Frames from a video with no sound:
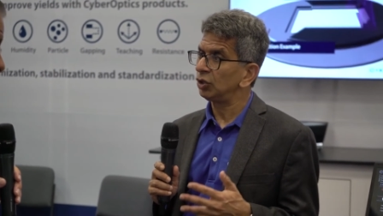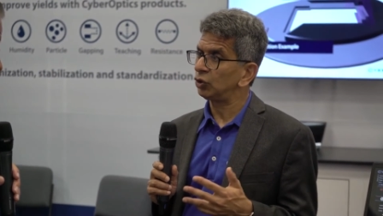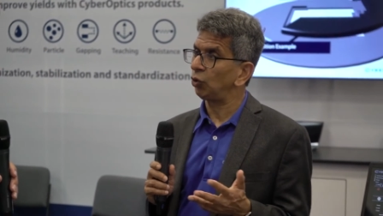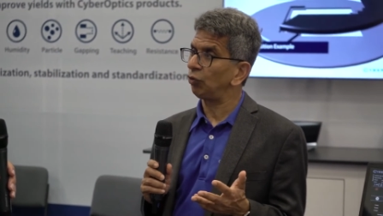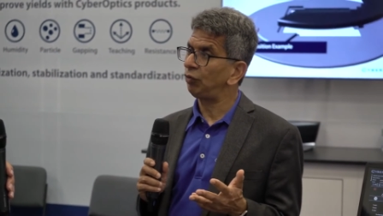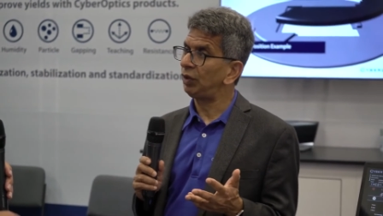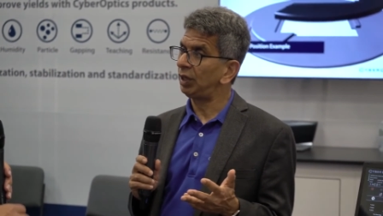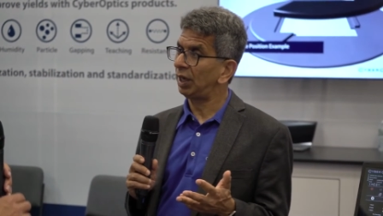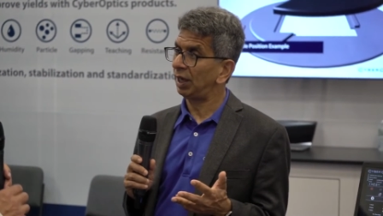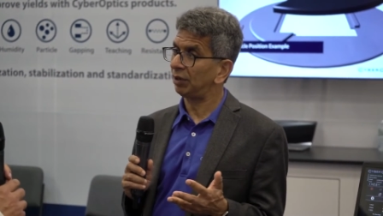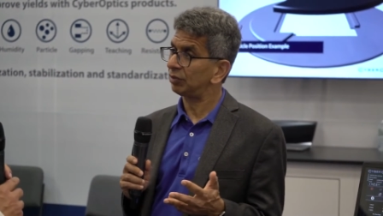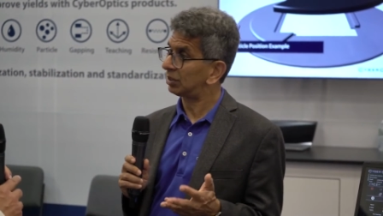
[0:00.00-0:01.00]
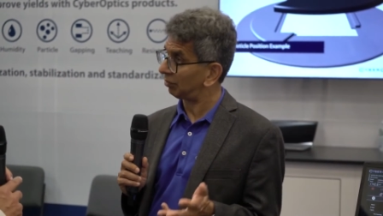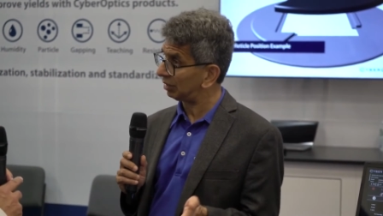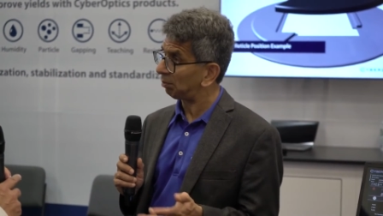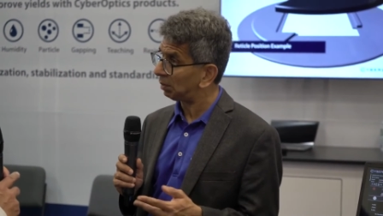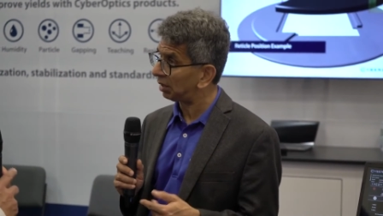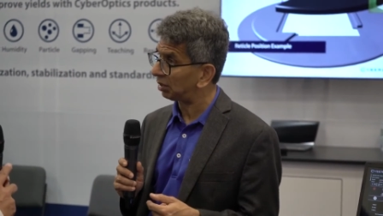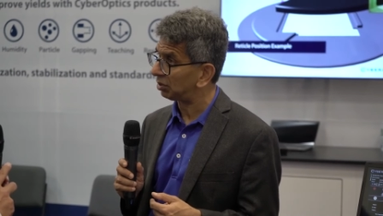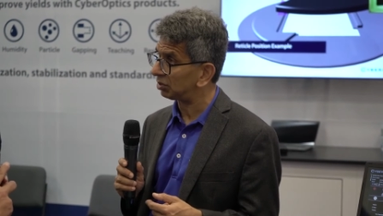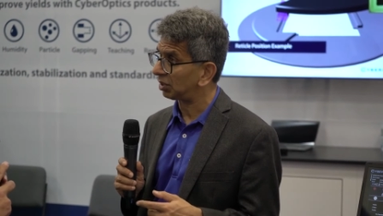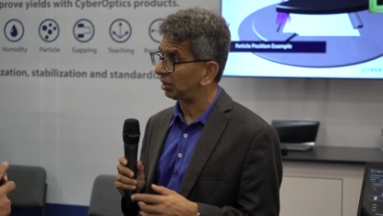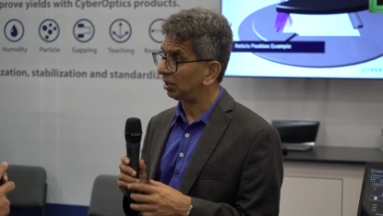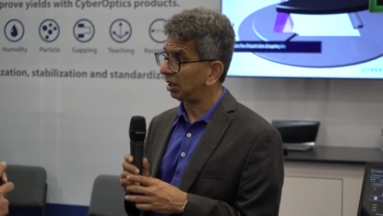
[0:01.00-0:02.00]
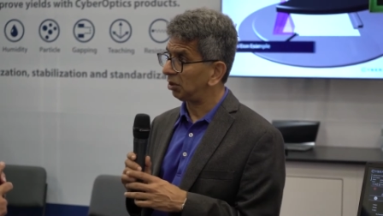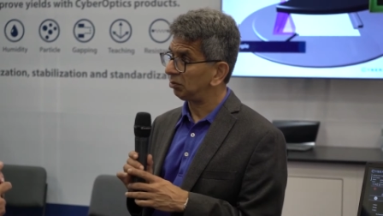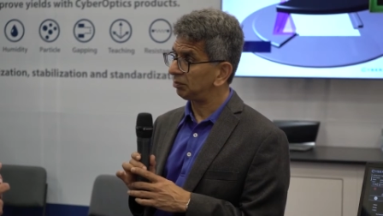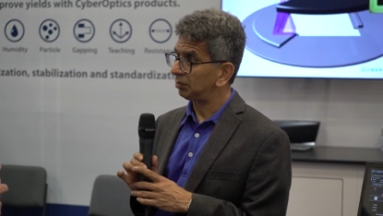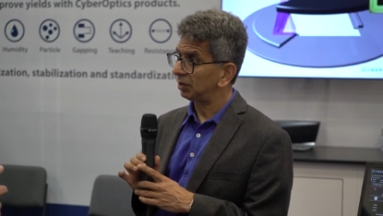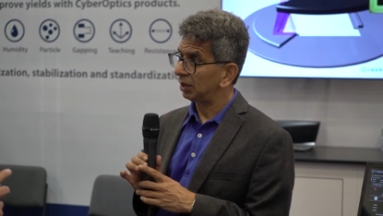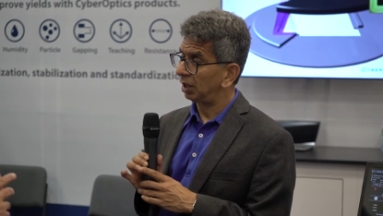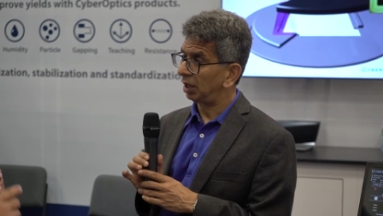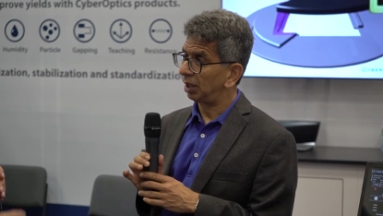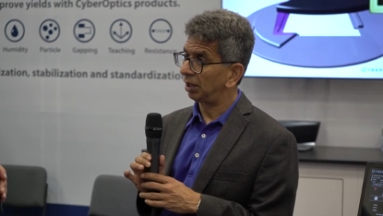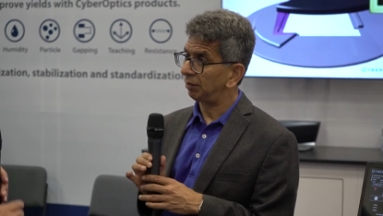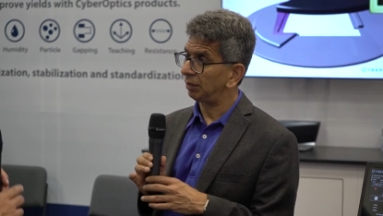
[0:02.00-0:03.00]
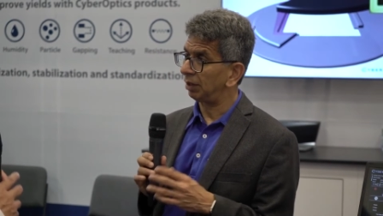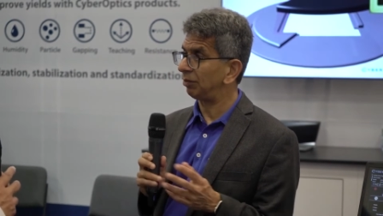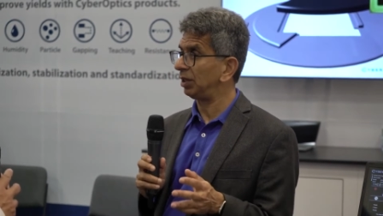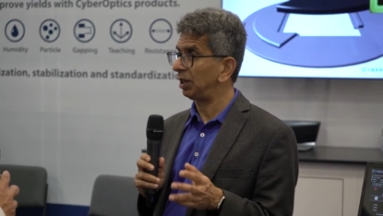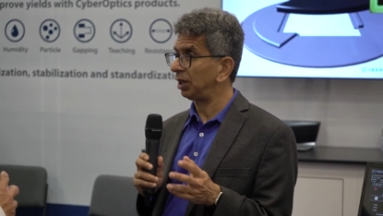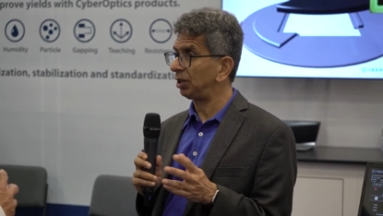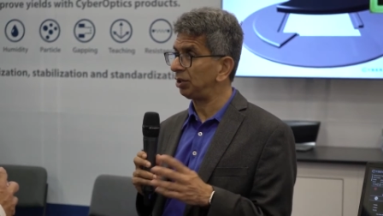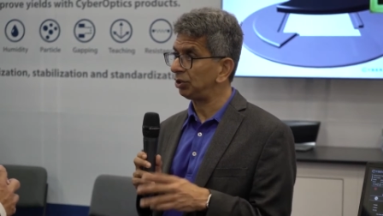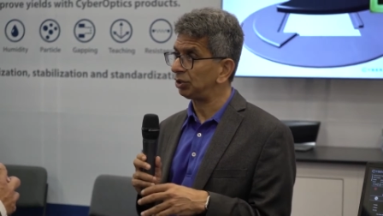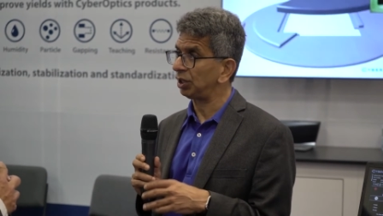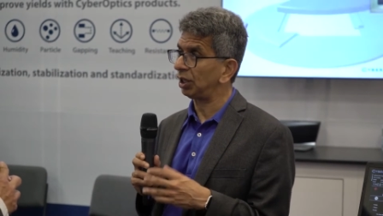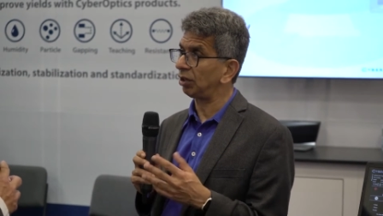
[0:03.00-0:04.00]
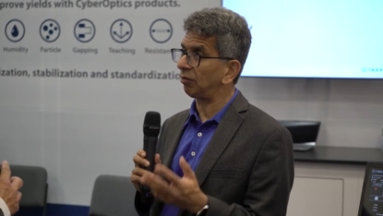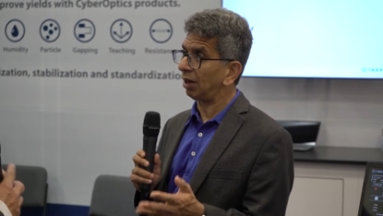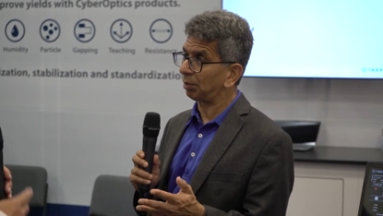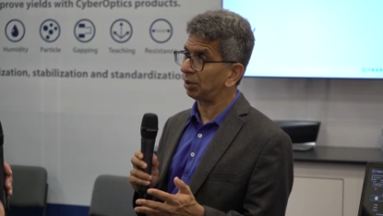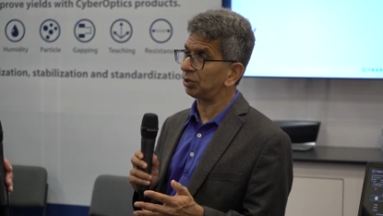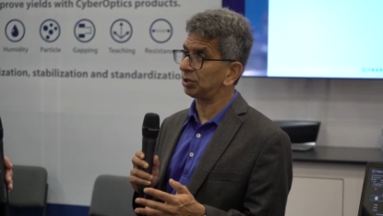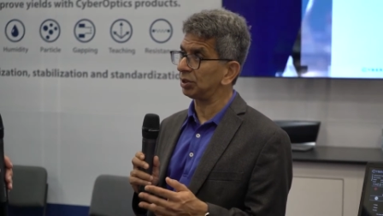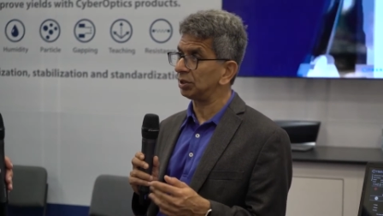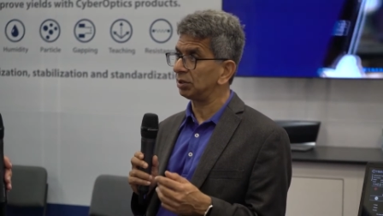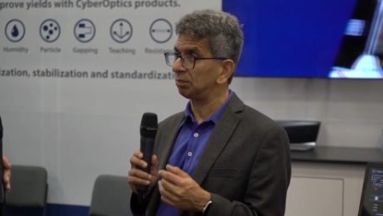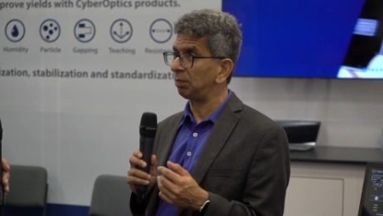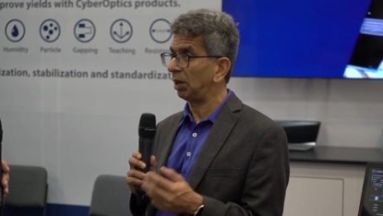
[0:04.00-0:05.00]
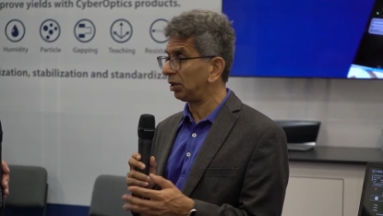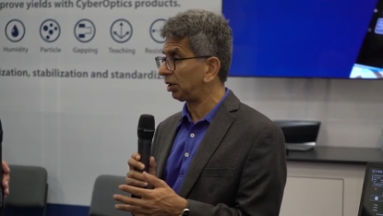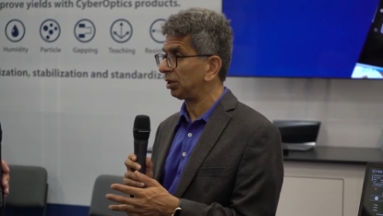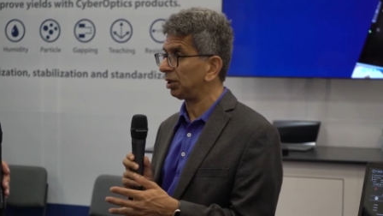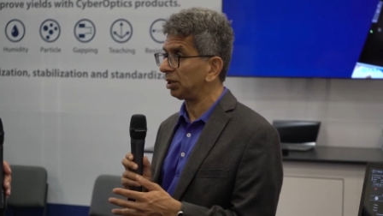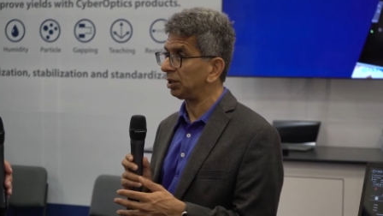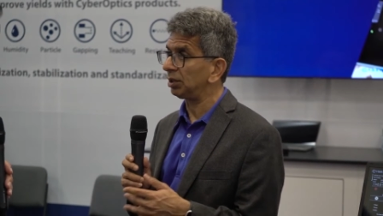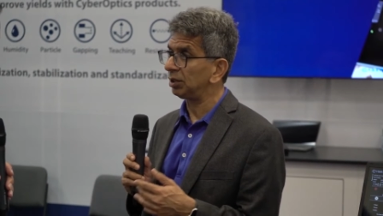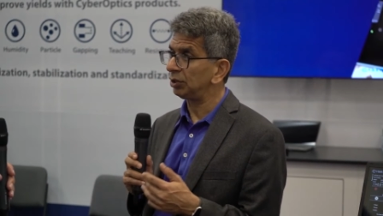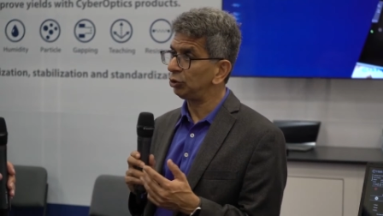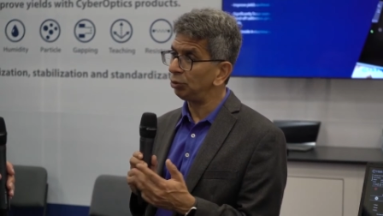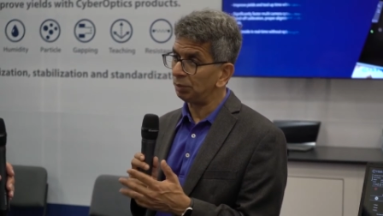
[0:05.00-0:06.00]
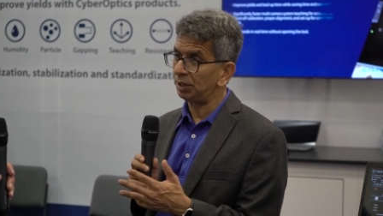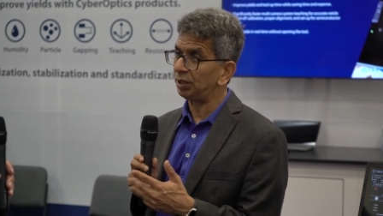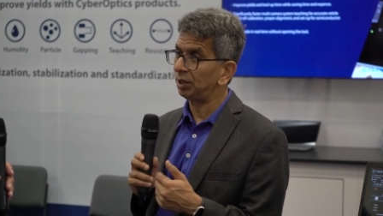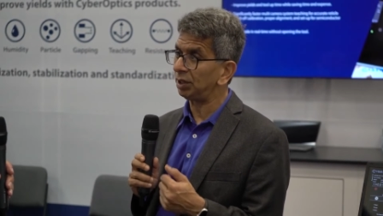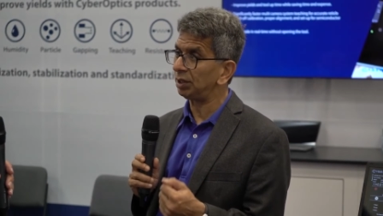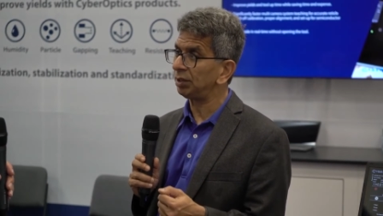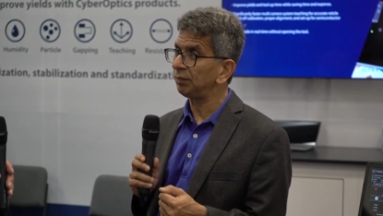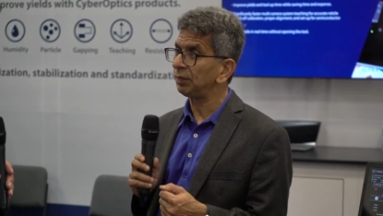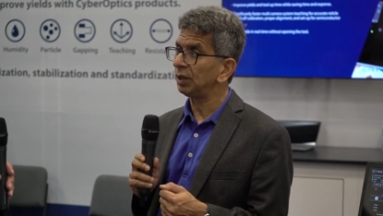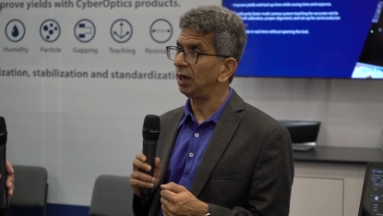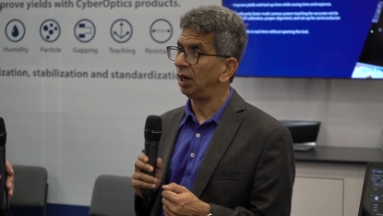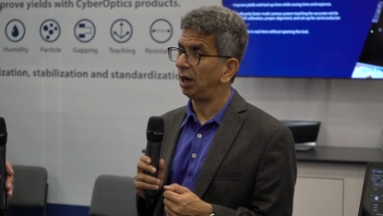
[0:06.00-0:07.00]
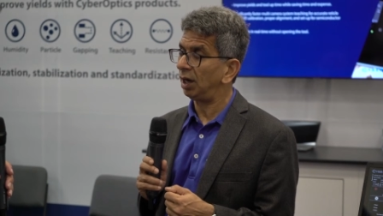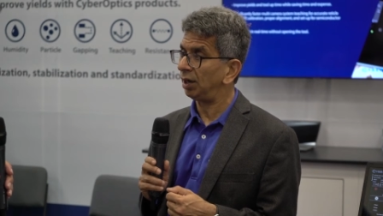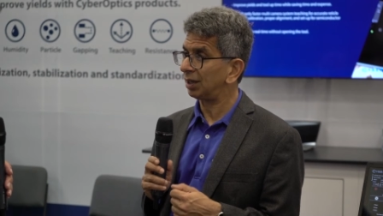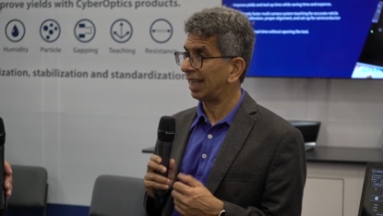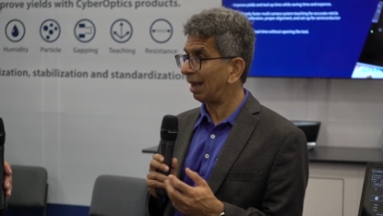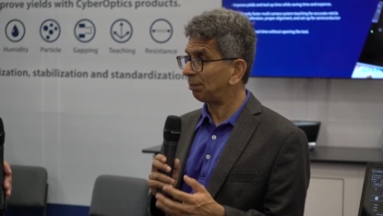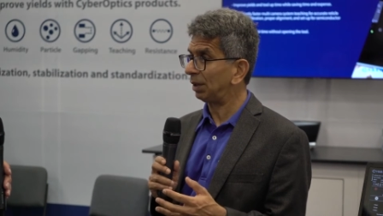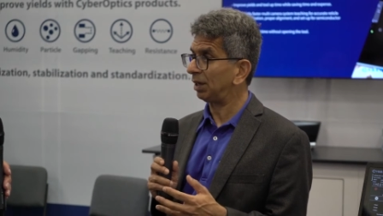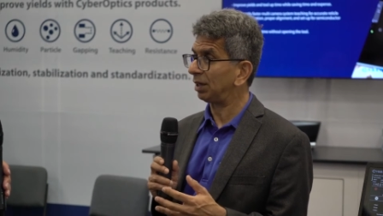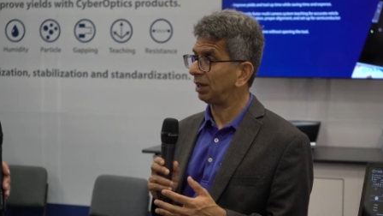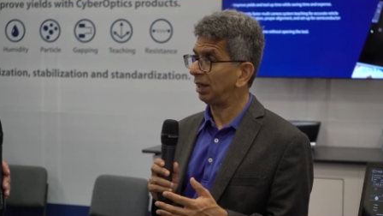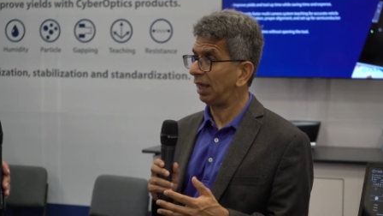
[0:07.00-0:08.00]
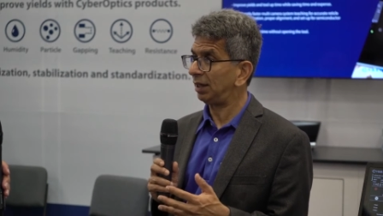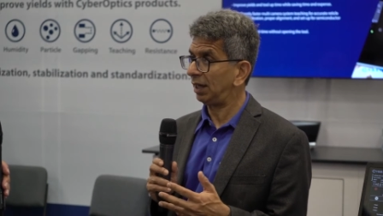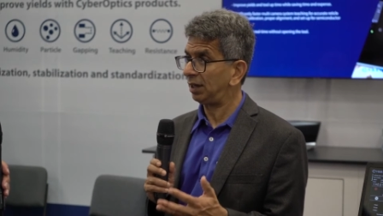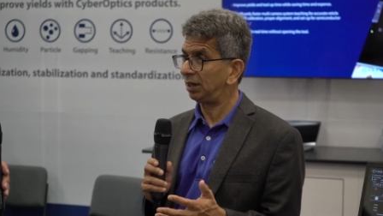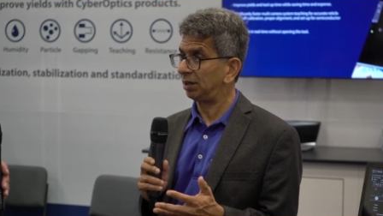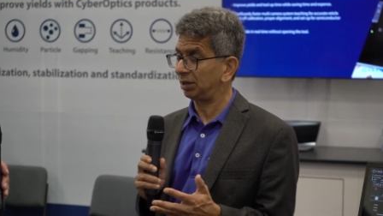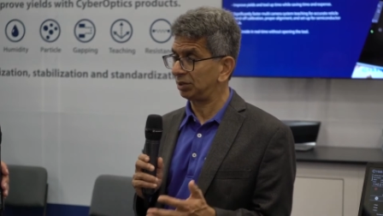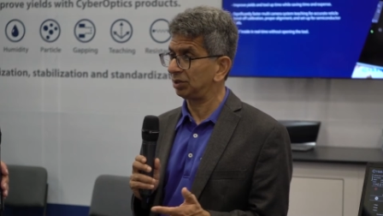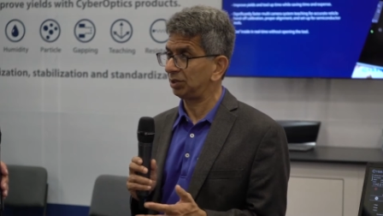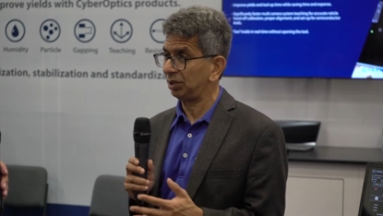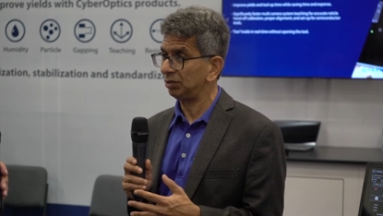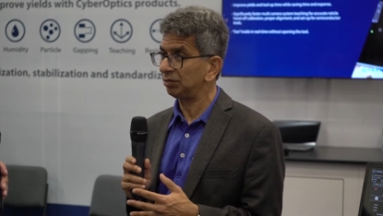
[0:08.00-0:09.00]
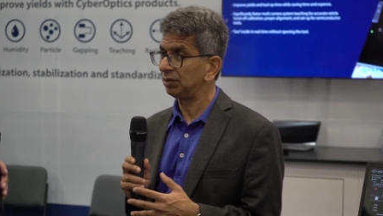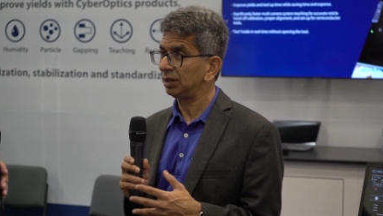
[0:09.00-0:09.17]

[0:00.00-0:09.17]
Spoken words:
So we have 7 applications right now: leveling, teaching, vibration, particle, humidity, gapping, and resistive.